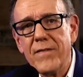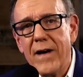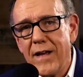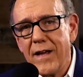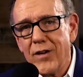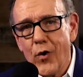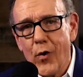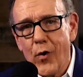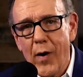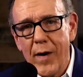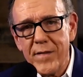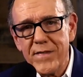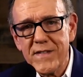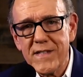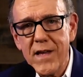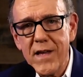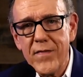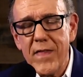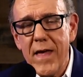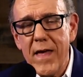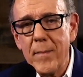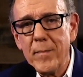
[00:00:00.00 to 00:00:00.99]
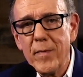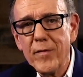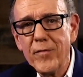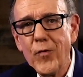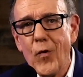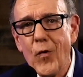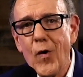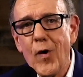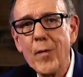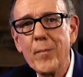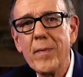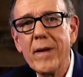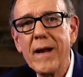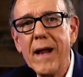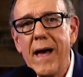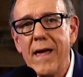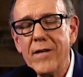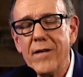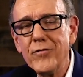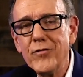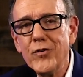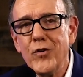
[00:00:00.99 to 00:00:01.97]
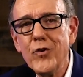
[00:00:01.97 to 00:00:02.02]
I know I've said that before, but I
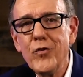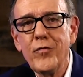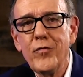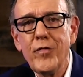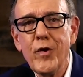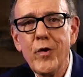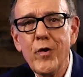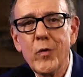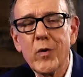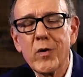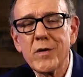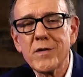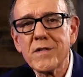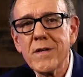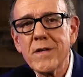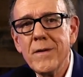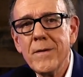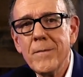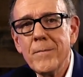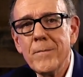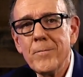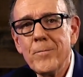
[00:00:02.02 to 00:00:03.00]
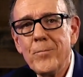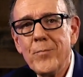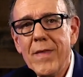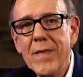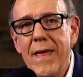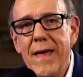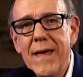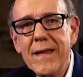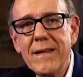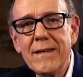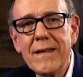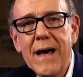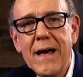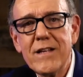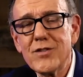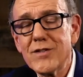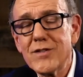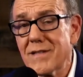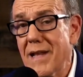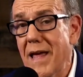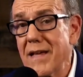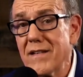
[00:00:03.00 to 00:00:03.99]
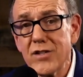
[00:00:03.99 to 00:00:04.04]
have new viewers. And I
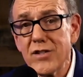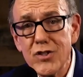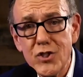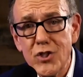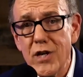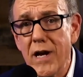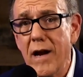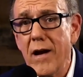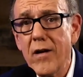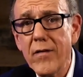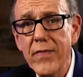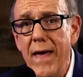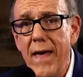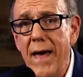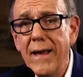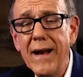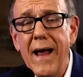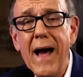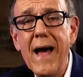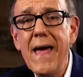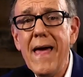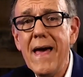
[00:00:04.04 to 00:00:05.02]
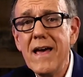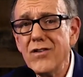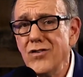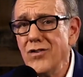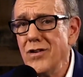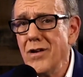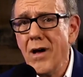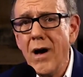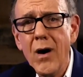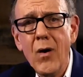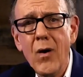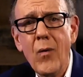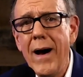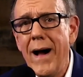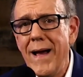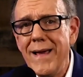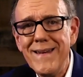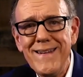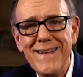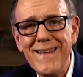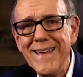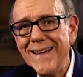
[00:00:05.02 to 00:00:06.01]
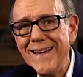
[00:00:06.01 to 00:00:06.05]
just like to share that. I had no
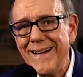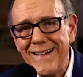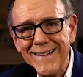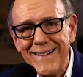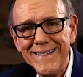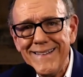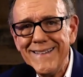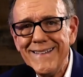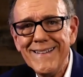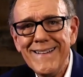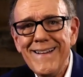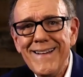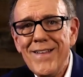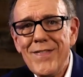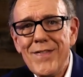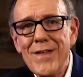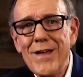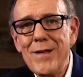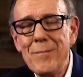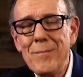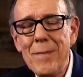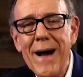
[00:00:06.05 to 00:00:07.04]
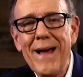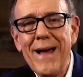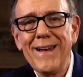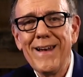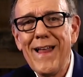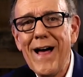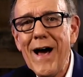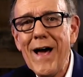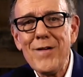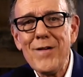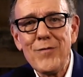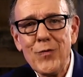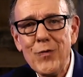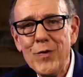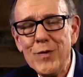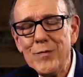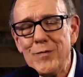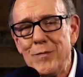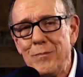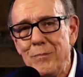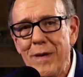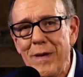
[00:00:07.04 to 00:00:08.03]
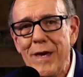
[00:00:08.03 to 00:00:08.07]
idea that my life
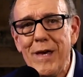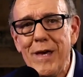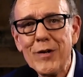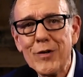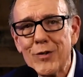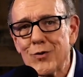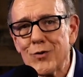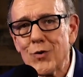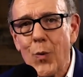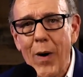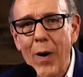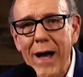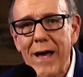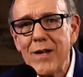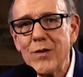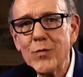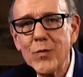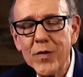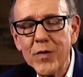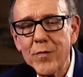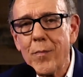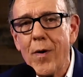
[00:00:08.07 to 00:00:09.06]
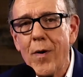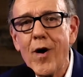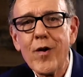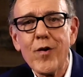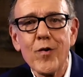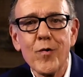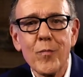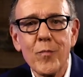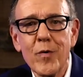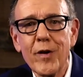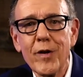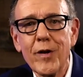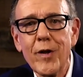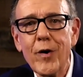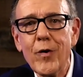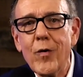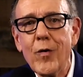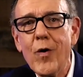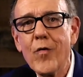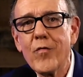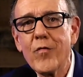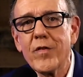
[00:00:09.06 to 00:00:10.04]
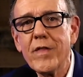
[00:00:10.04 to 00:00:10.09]
would be intertwined with Mario Murillo
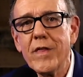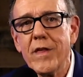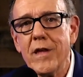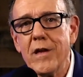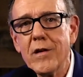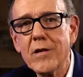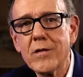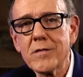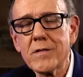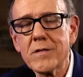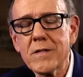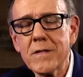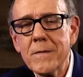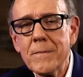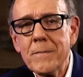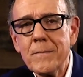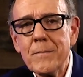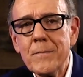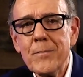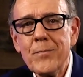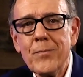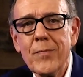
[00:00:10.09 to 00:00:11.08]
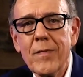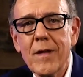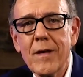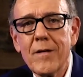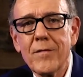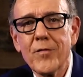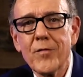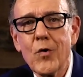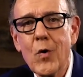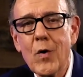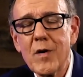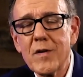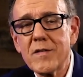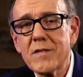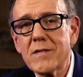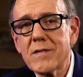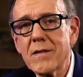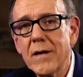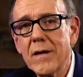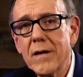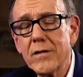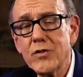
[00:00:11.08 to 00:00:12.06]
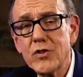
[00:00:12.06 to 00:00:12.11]
over the years. Of course,
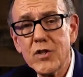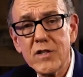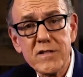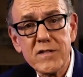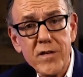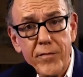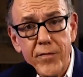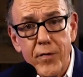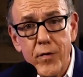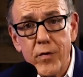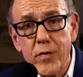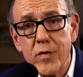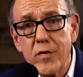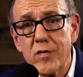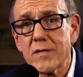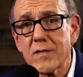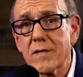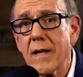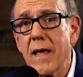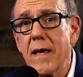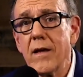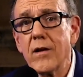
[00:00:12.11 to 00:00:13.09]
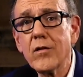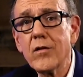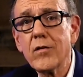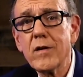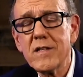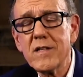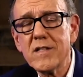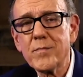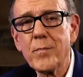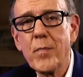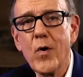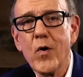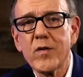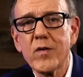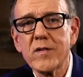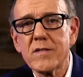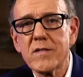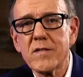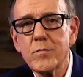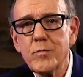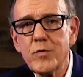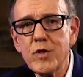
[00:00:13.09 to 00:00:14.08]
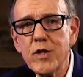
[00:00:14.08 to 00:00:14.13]
uh, just a few years later, he spoke at
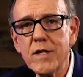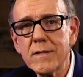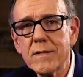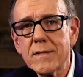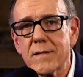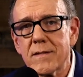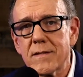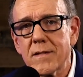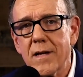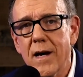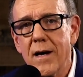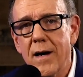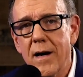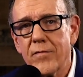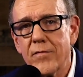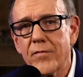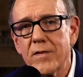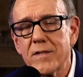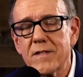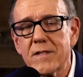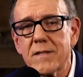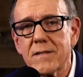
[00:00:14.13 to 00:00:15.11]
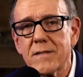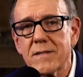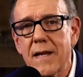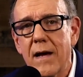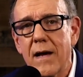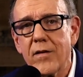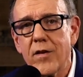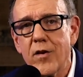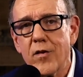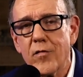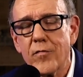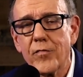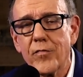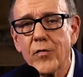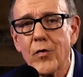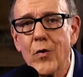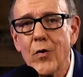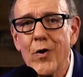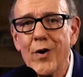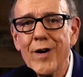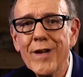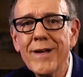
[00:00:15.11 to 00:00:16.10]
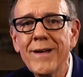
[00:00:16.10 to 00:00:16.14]
some Jesus conferences down here in
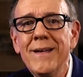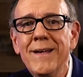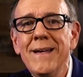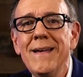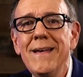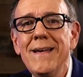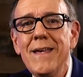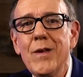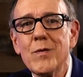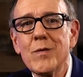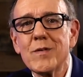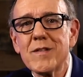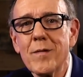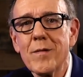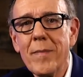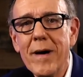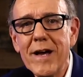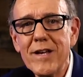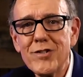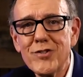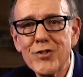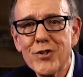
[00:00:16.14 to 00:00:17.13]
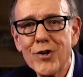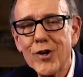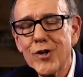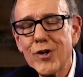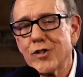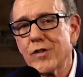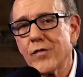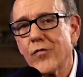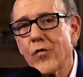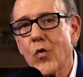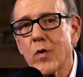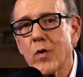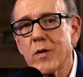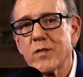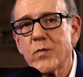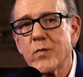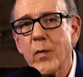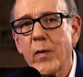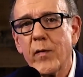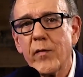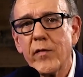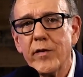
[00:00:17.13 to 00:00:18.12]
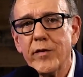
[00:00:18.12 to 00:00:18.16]
Florida. He was at my church. Of course,
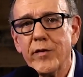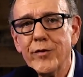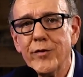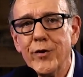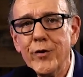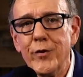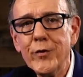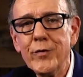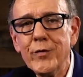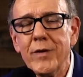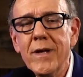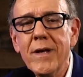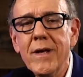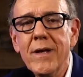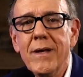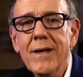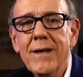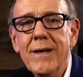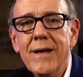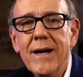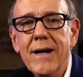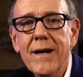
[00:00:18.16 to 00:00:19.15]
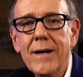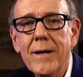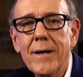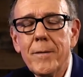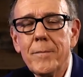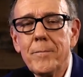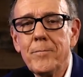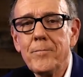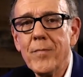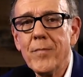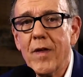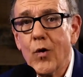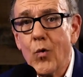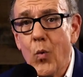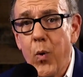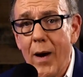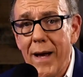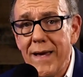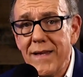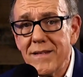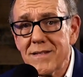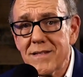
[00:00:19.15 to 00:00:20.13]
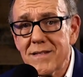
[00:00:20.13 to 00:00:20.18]
we renewed uh,
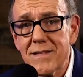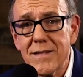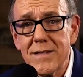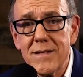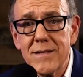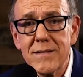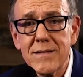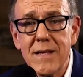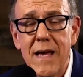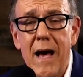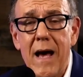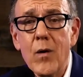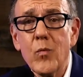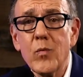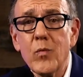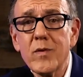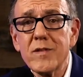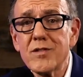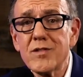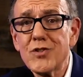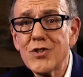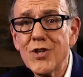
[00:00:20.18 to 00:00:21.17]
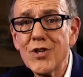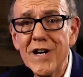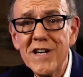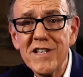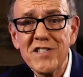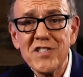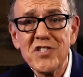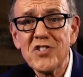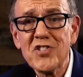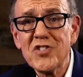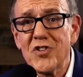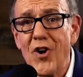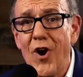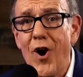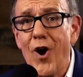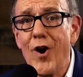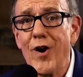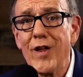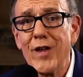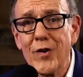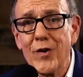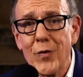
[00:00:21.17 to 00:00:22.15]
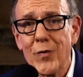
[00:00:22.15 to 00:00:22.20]
acquaintances. I was just
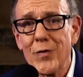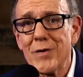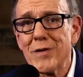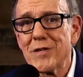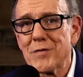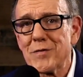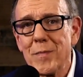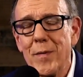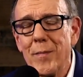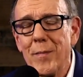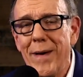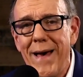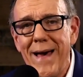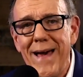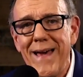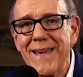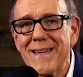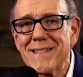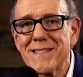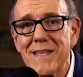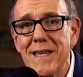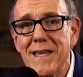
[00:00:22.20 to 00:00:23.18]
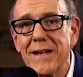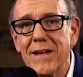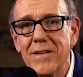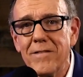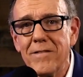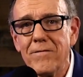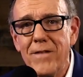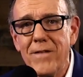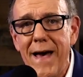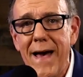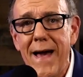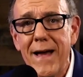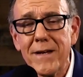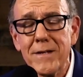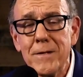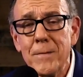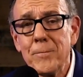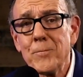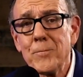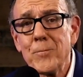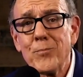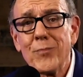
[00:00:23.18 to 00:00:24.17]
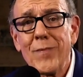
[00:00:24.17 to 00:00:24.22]
starting Charisma Magazine. In fact,
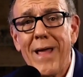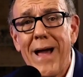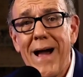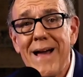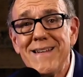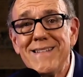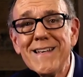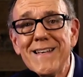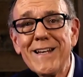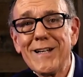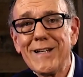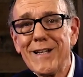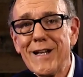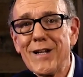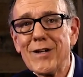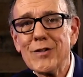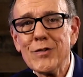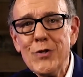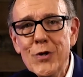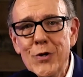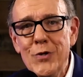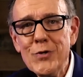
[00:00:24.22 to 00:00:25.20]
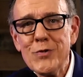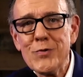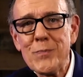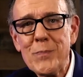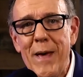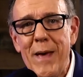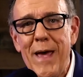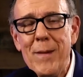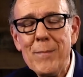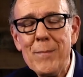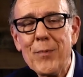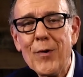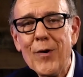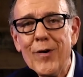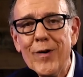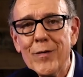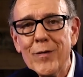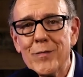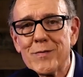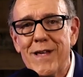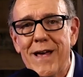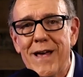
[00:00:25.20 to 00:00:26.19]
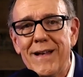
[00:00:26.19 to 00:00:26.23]
I did a little newspaper. It
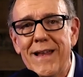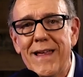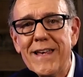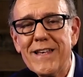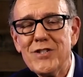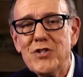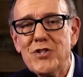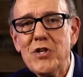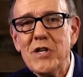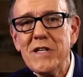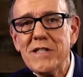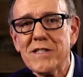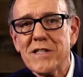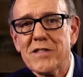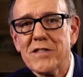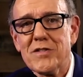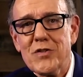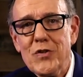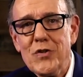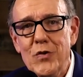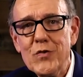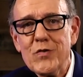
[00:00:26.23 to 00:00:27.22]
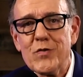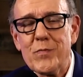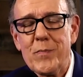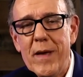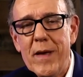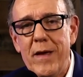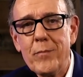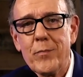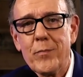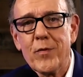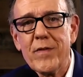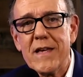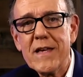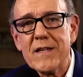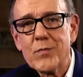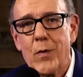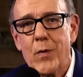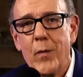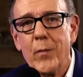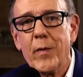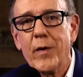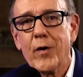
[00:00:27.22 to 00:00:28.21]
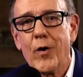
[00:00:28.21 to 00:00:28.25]
was kind of like a Jesus newspaper. That's
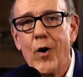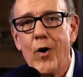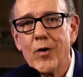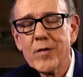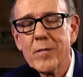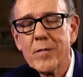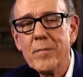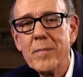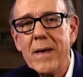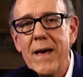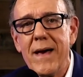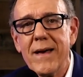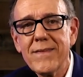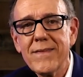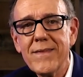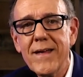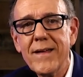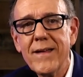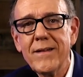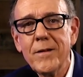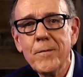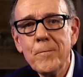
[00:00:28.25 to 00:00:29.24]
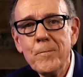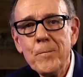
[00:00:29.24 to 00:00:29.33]
what we called it back then.